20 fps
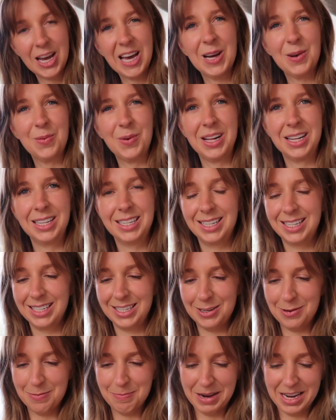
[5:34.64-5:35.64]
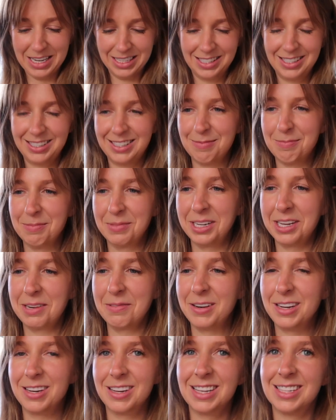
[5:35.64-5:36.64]
Oh well, you must simply
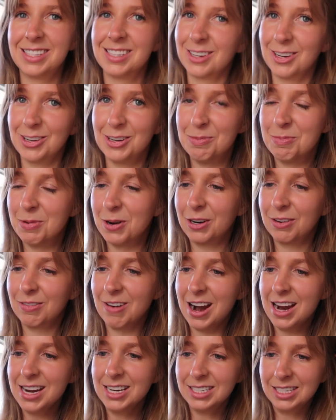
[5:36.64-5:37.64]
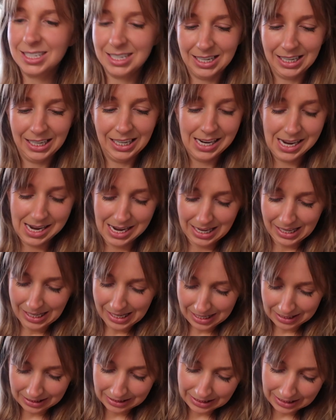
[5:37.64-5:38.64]
when it's a good book, right?
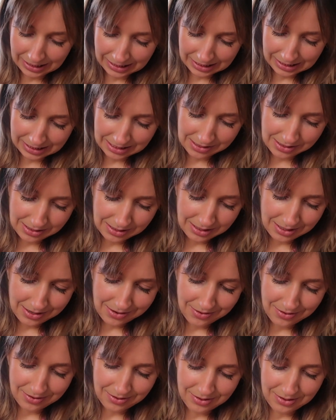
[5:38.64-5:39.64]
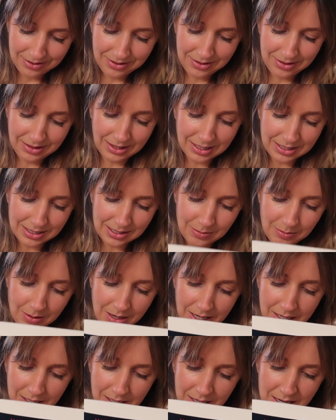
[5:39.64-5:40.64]
And then this
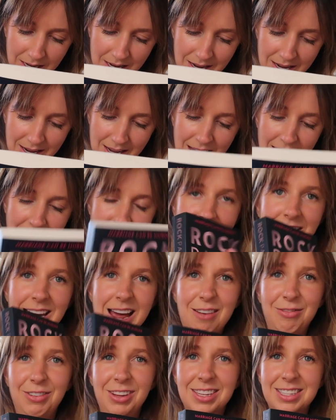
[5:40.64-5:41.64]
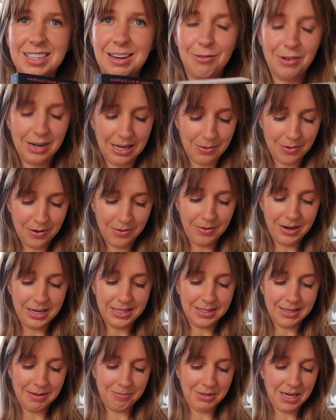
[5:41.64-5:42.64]
one. And then after this I really want to read
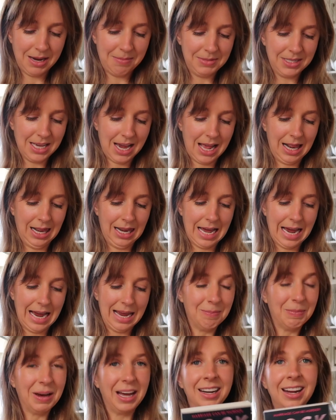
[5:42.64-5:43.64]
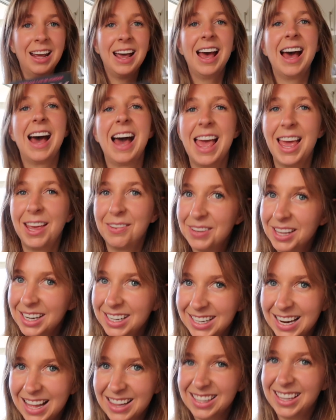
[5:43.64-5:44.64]
Sometimes I Lie, but I have
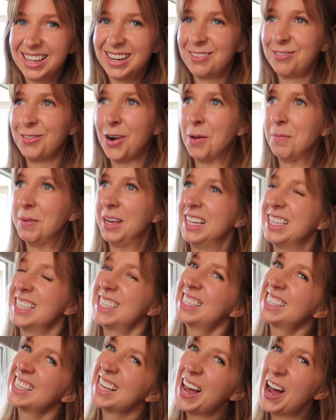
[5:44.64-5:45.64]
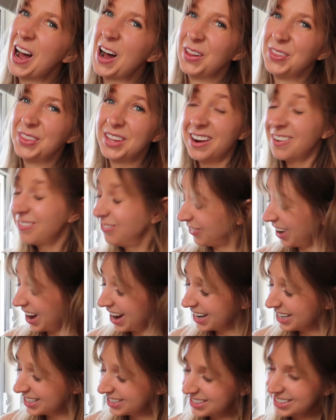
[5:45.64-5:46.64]
another romance on the
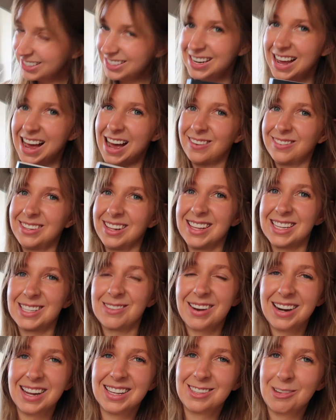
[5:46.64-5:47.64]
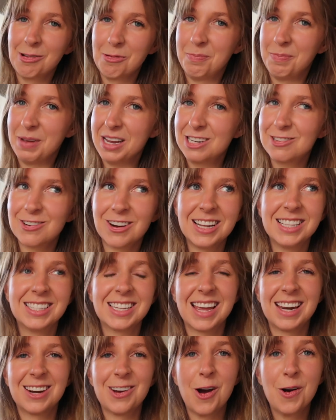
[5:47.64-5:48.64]
horizon after this one. It's called Beach Reads,
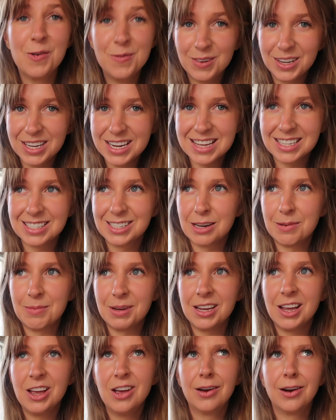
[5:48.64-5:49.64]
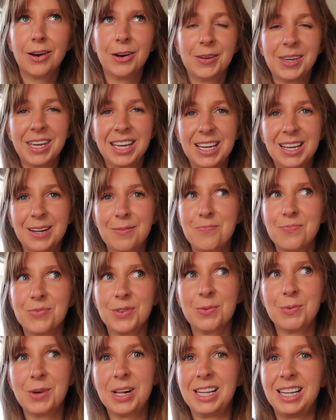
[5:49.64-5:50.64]
and hopefully it's going to be okay.
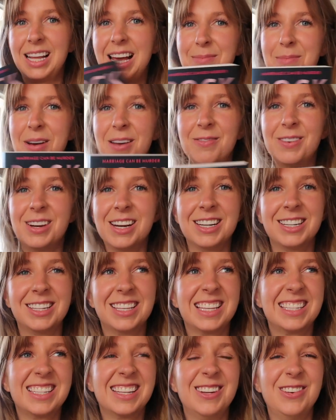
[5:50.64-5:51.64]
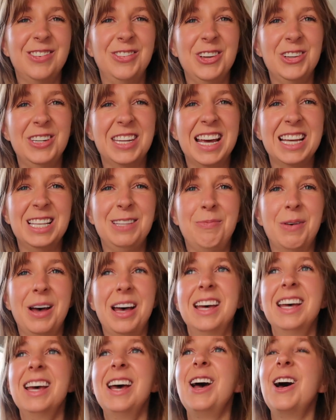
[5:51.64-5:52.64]
Well, I might finish this in a few days, but
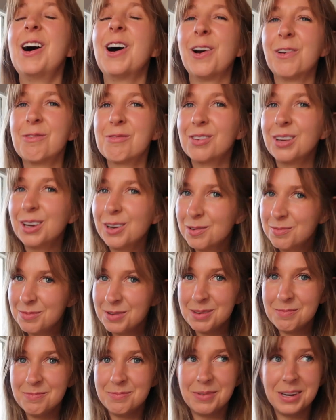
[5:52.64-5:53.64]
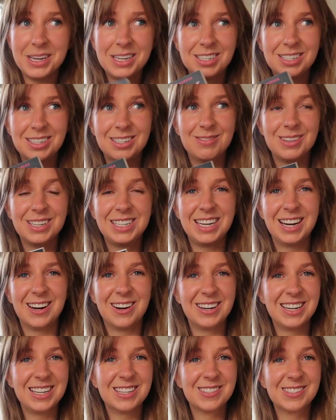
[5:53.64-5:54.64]
hopefully it will be beach
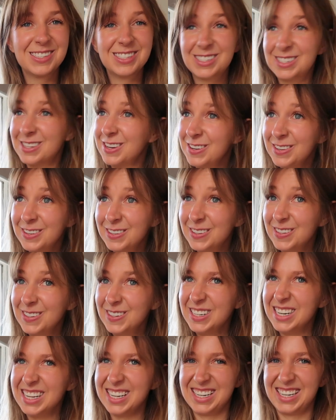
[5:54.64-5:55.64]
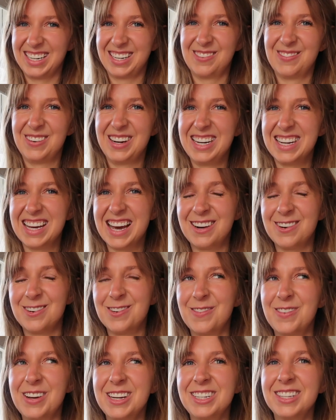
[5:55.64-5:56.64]
material soon and I can read it. I don't know
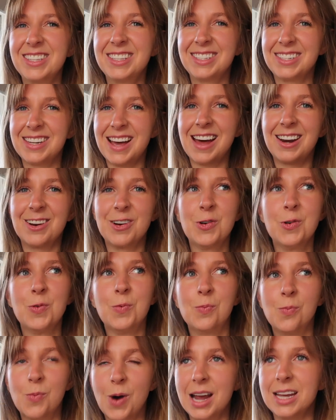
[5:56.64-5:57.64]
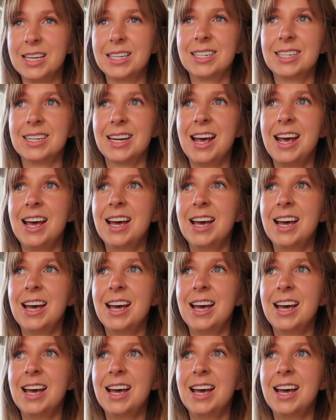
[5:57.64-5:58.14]
if I should start it or wait